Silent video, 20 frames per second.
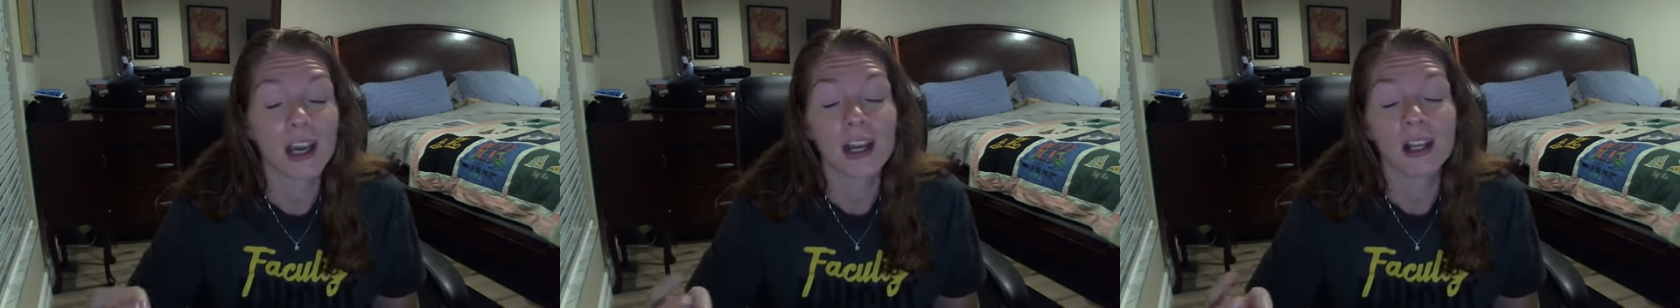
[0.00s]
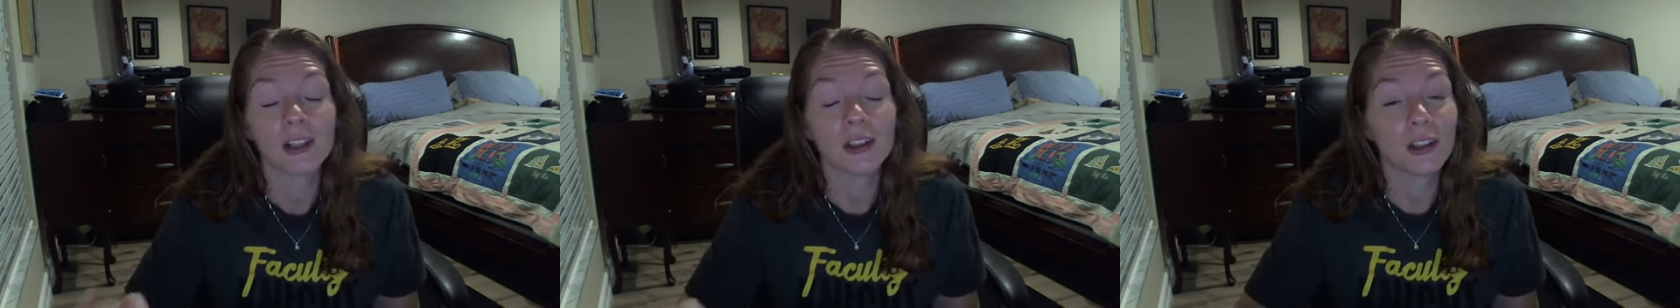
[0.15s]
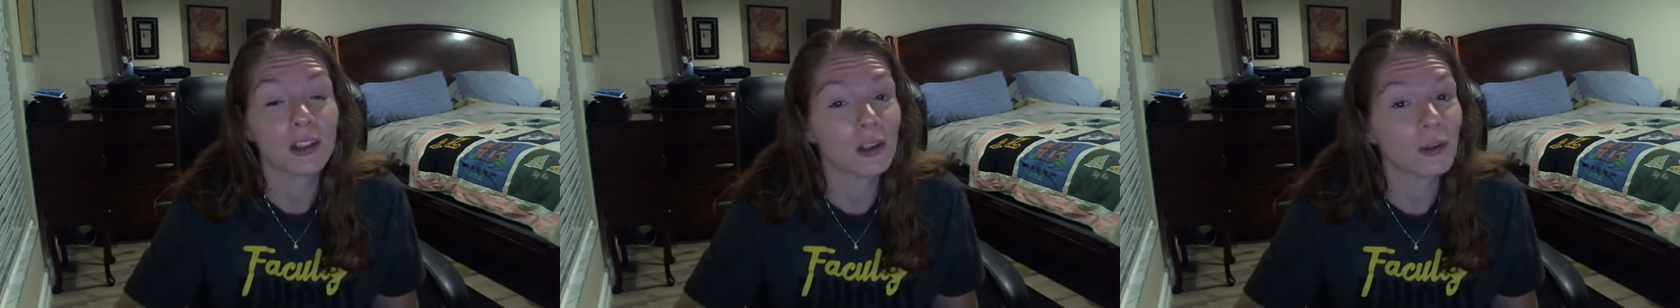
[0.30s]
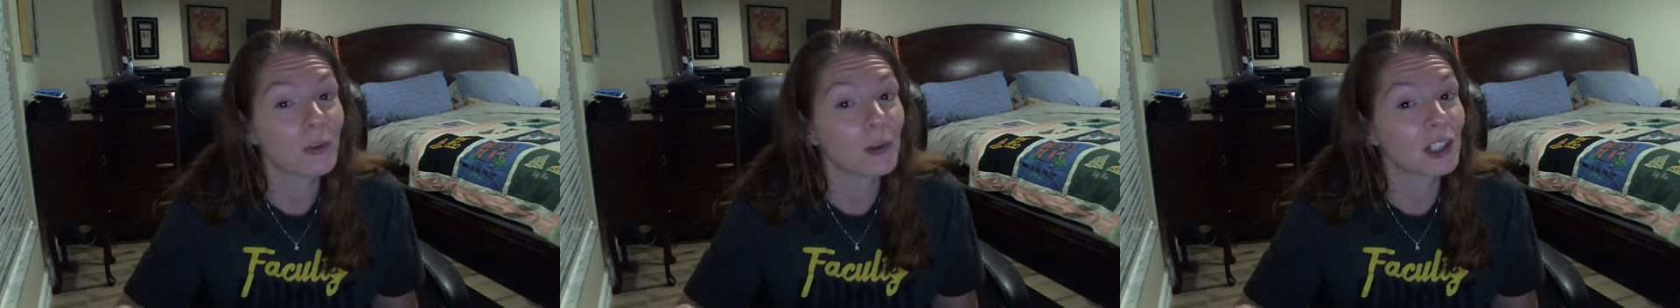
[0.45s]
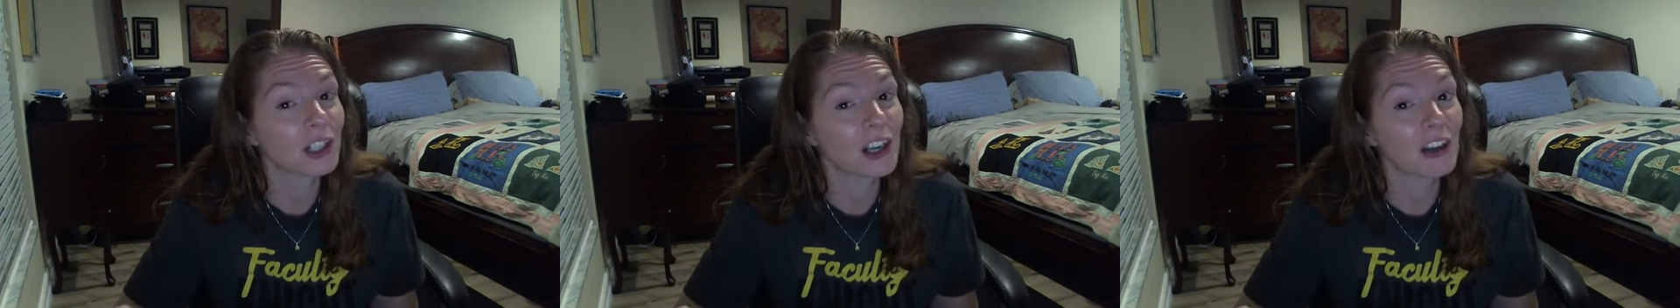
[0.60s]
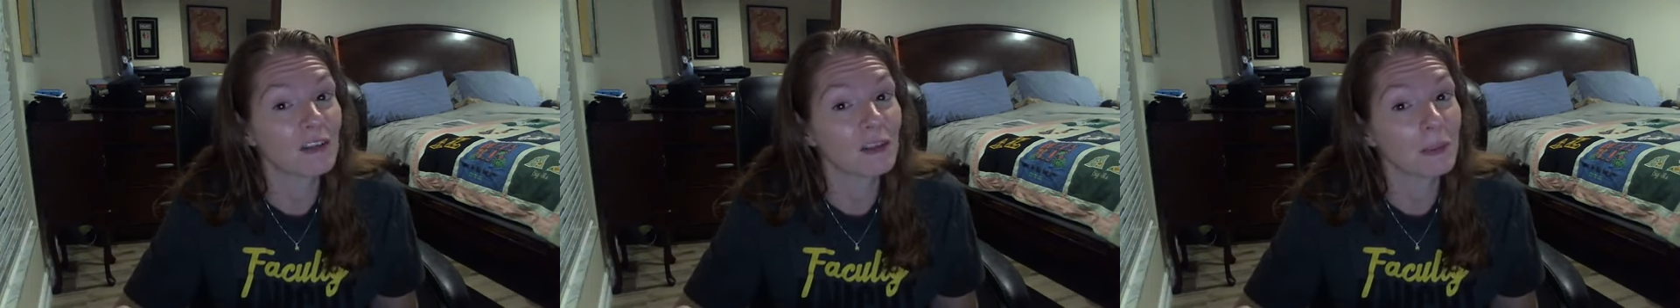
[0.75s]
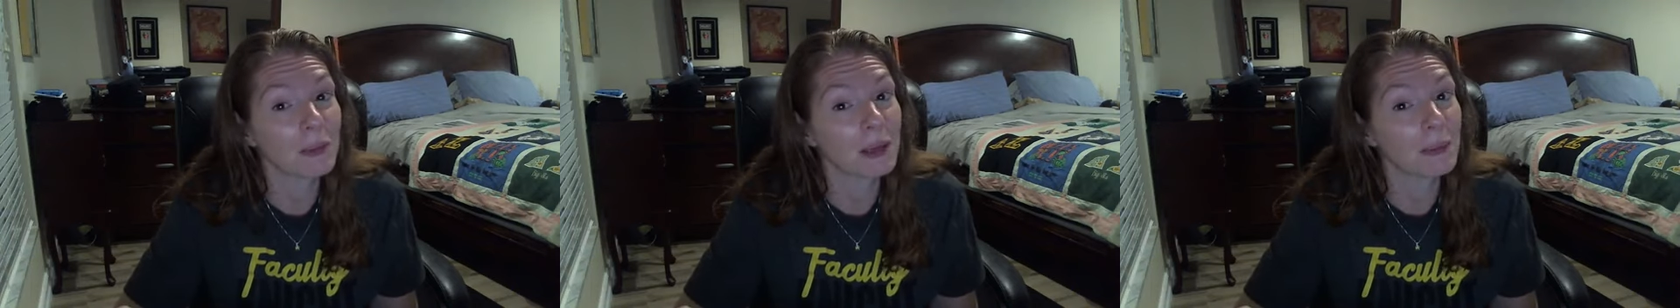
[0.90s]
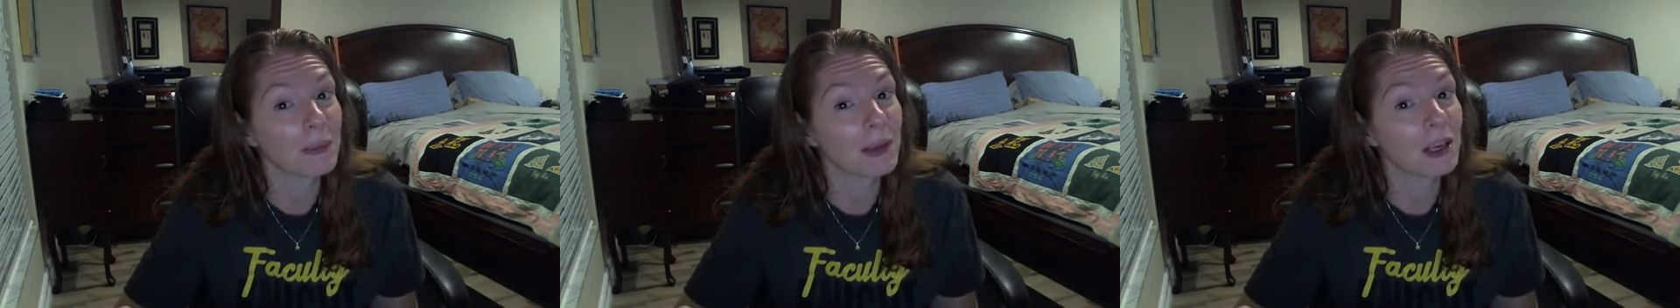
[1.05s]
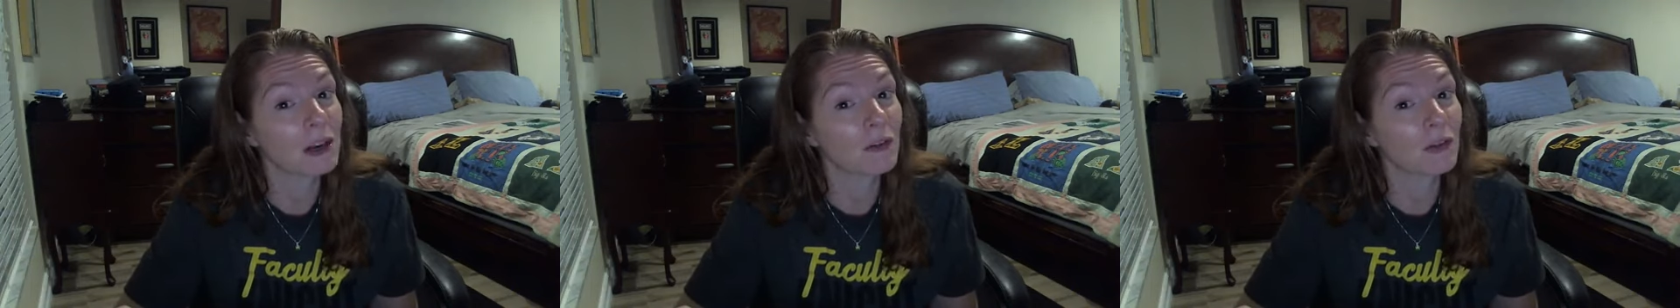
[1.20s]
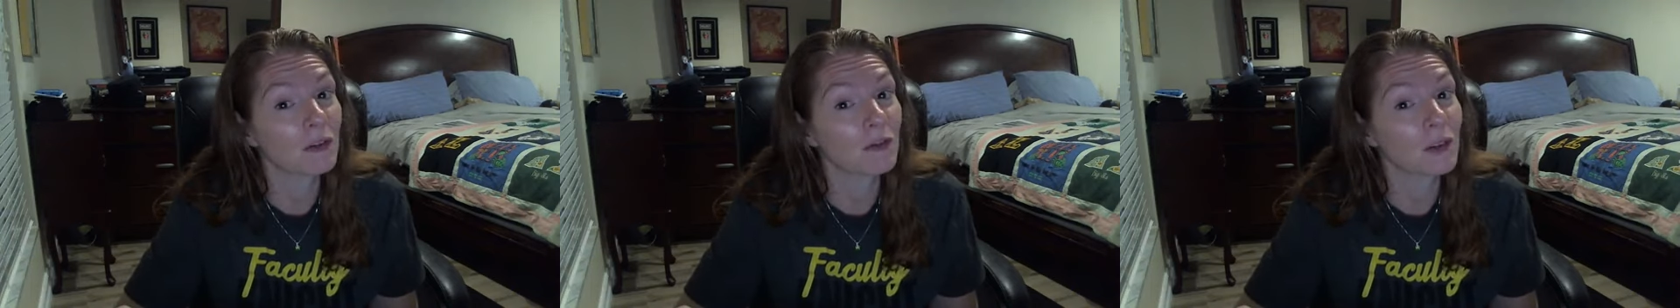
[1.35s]
2 which have to be
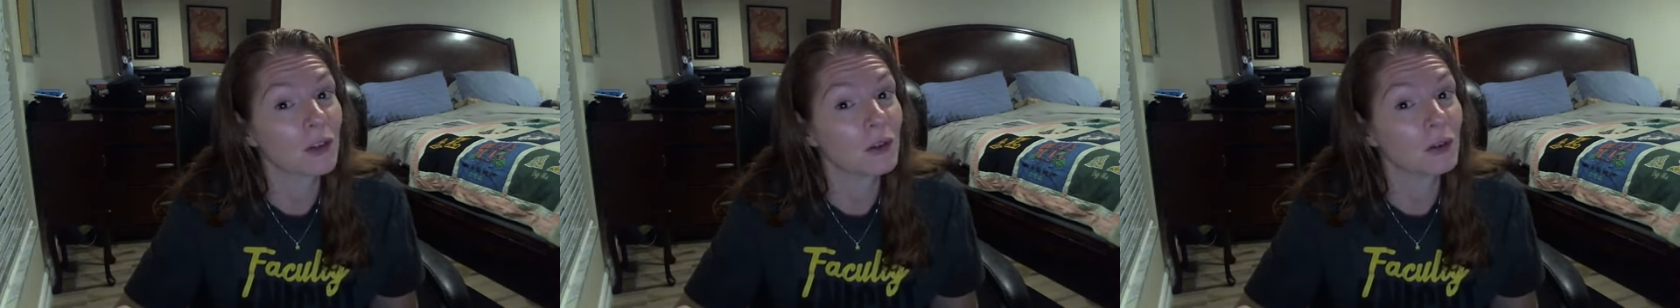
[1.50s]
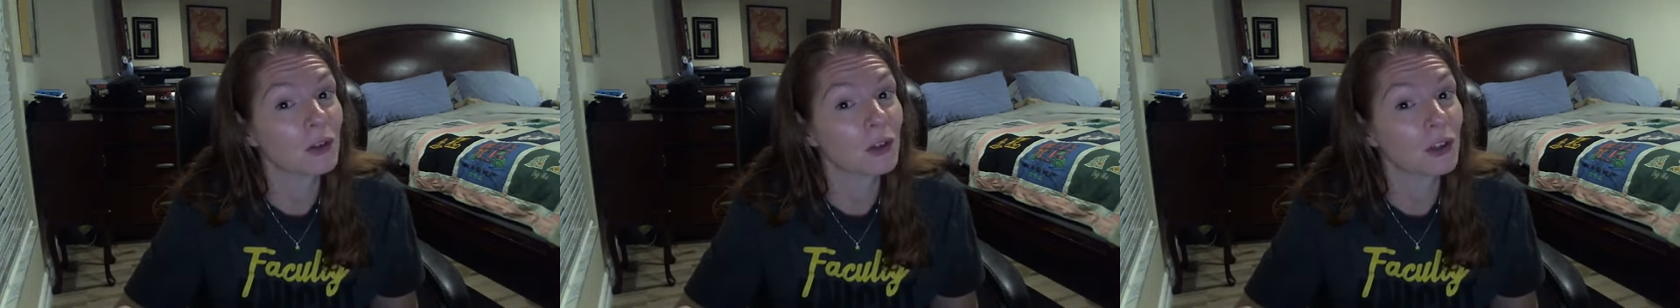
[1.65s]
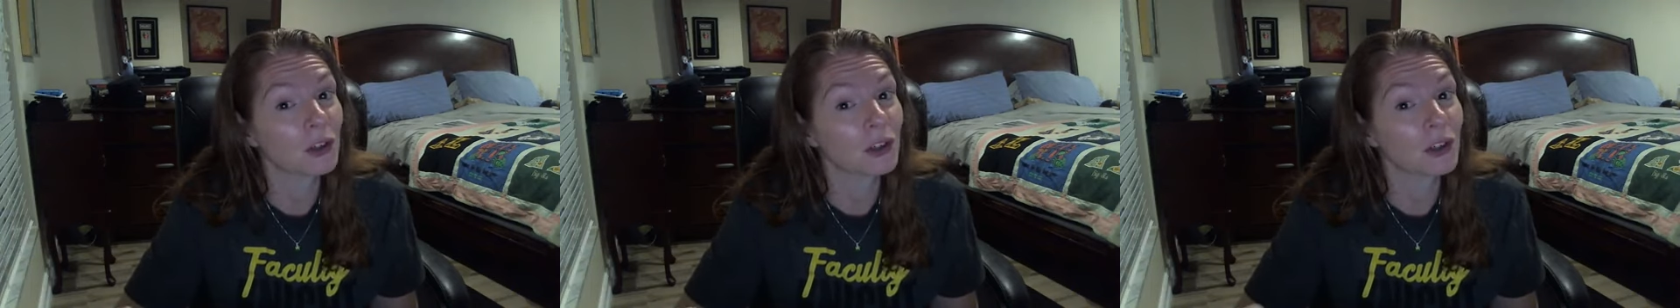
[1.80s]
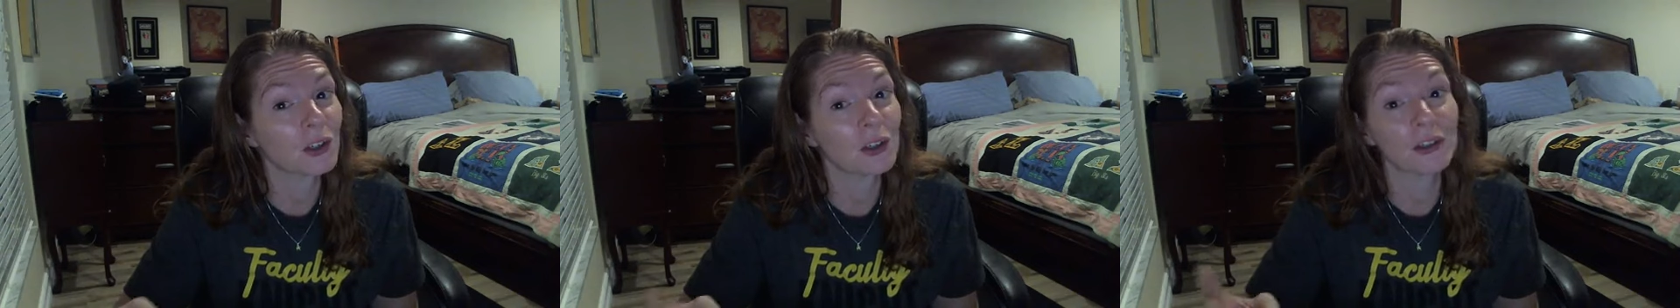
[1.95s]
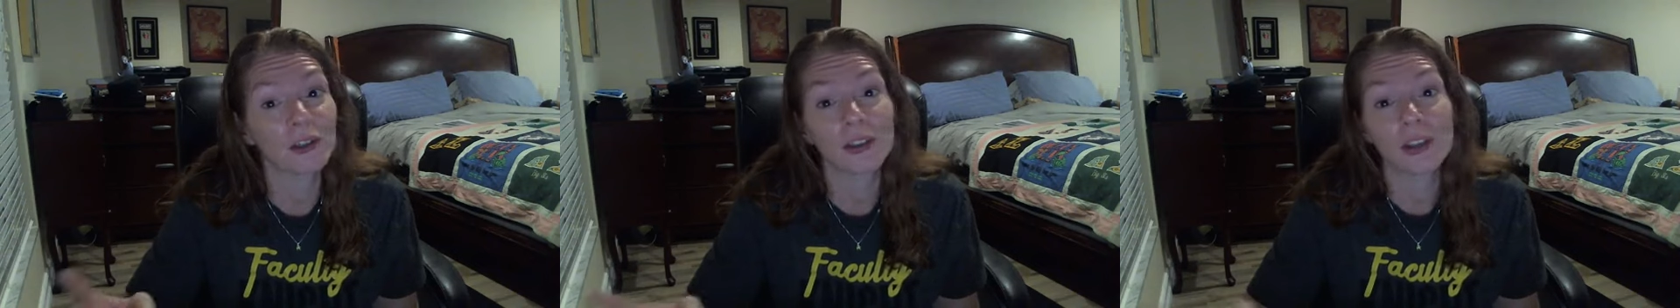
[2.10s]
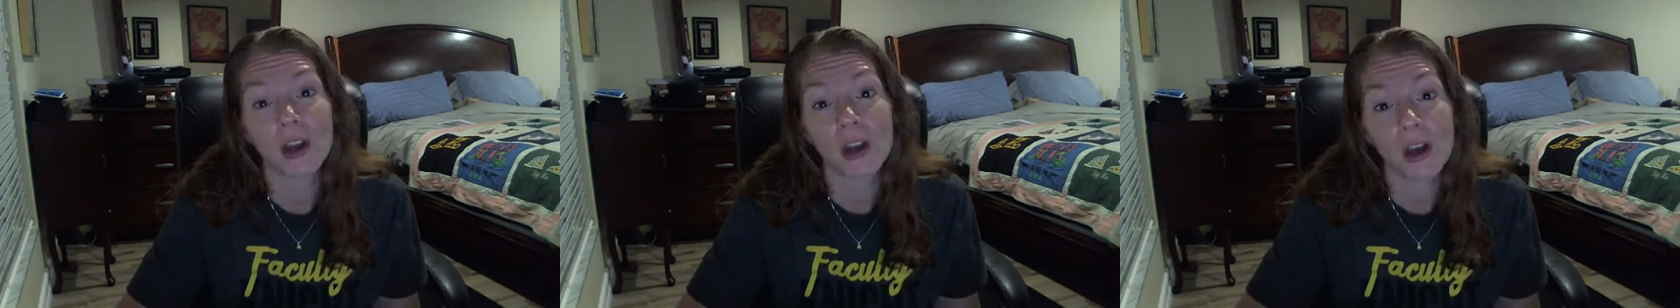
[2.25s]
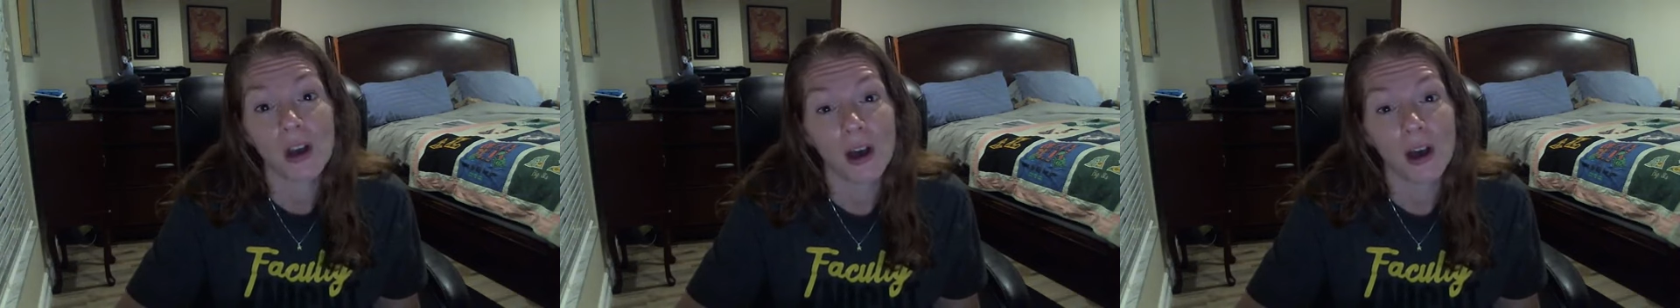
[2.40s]
peer-reviewed journals.